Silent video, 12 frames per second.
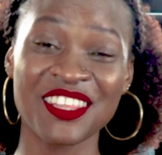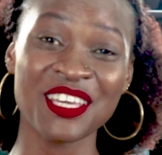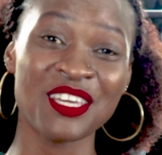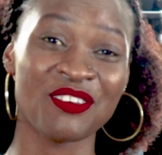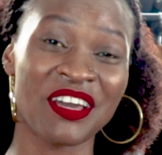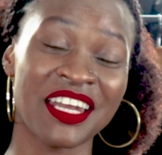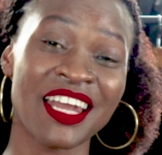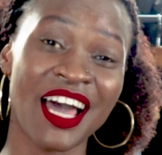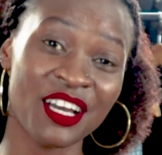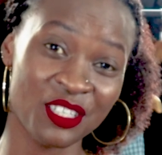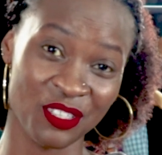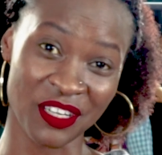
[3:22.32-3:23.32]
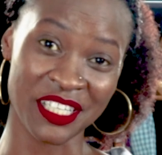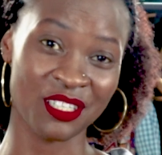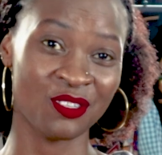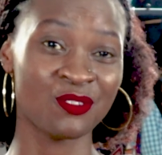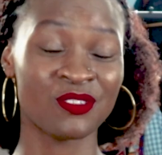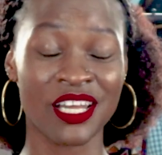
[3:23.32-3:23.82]
thing you can actually
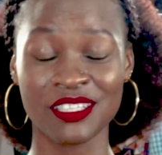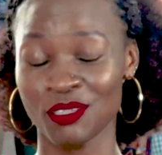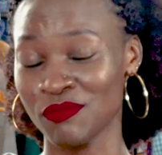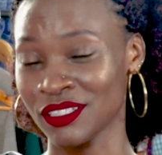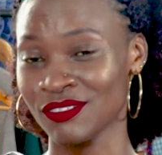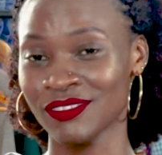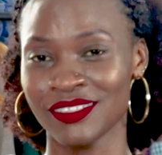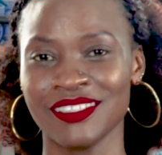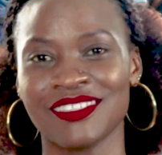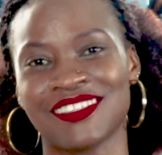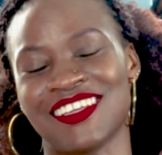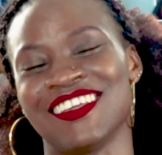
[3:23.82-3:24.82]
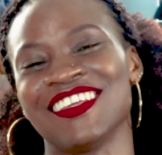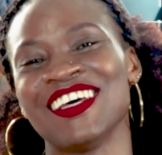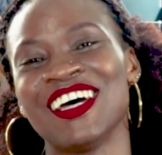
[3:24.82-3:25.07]
do, last but not least,